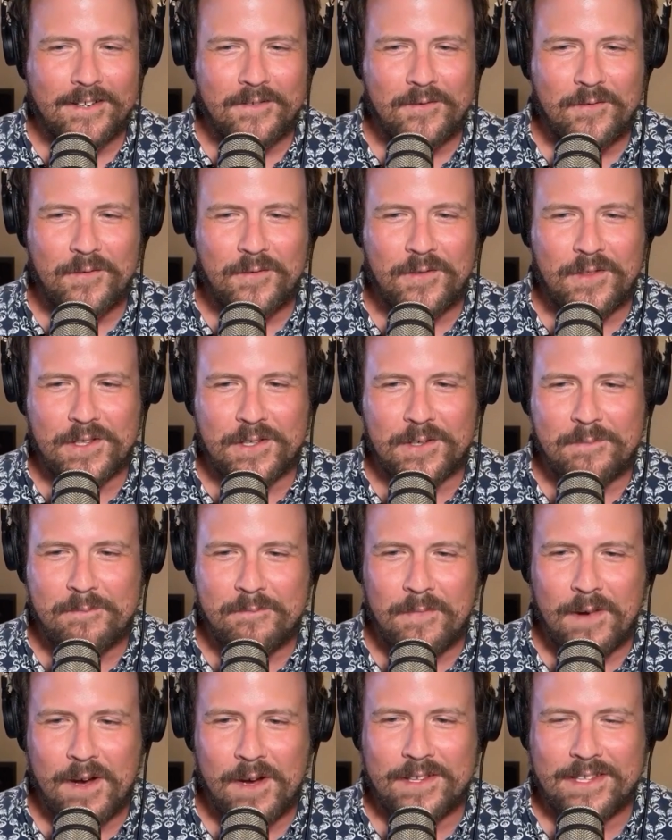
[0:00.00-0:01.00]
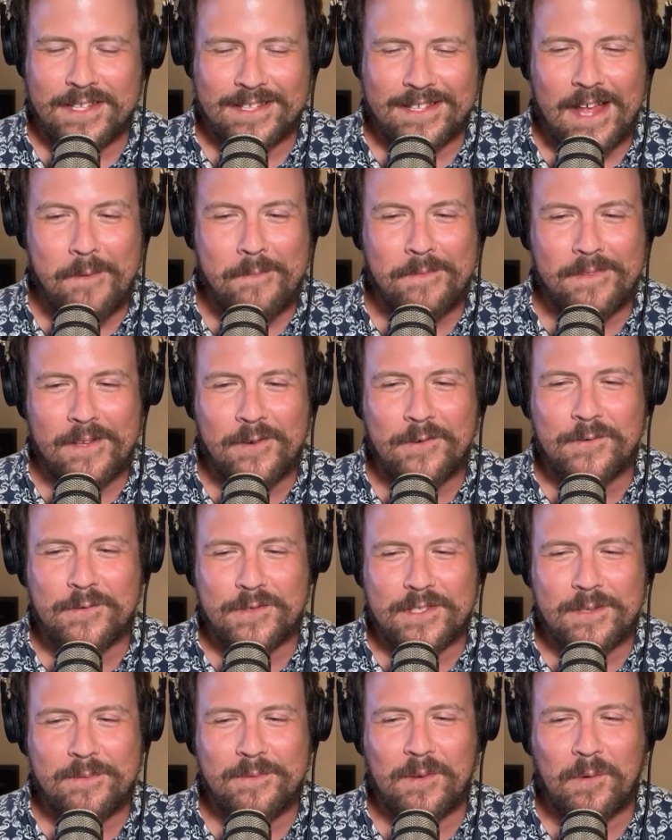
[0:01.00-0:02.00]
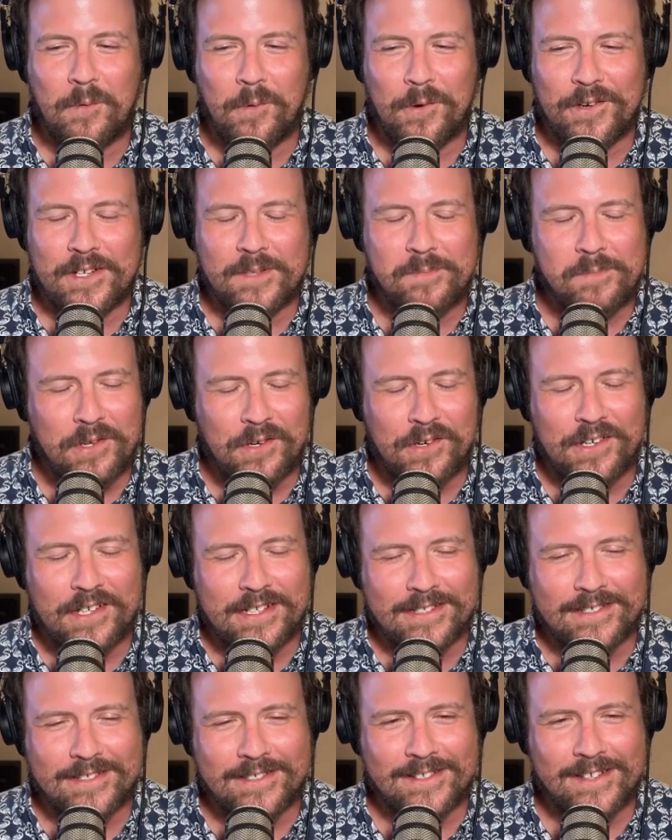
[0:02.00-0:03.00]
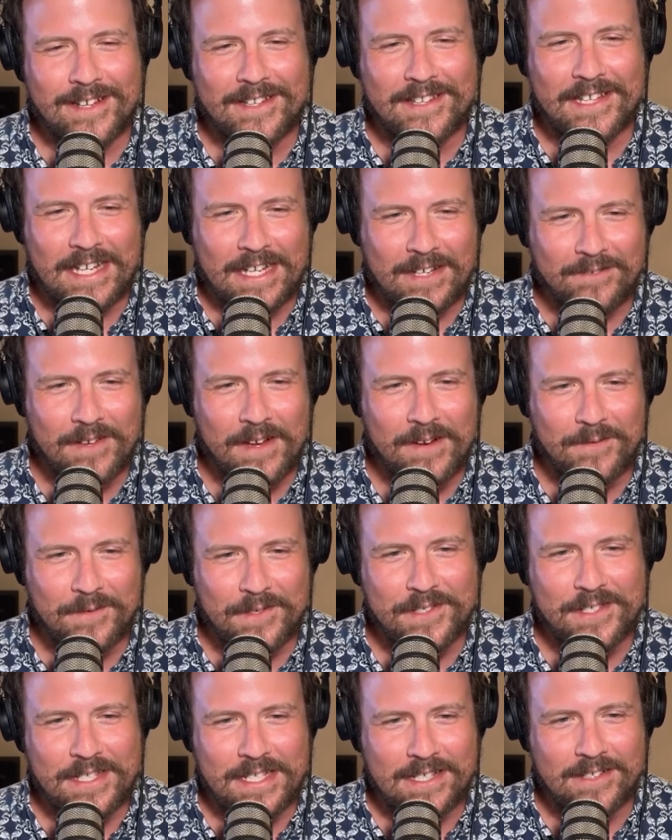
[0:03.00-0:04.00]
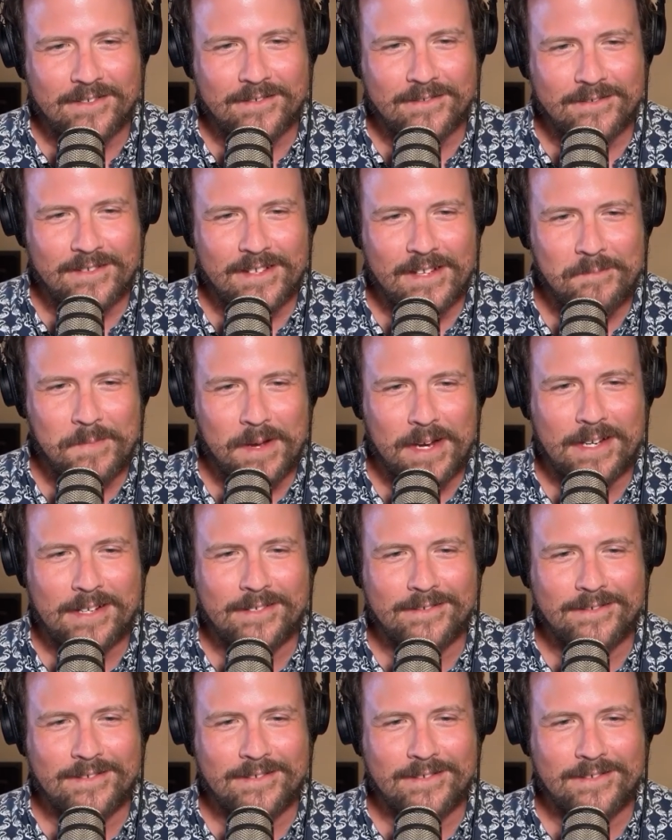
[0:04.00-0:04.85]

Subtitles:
those were some of the worst penalties I think I've ever seen in my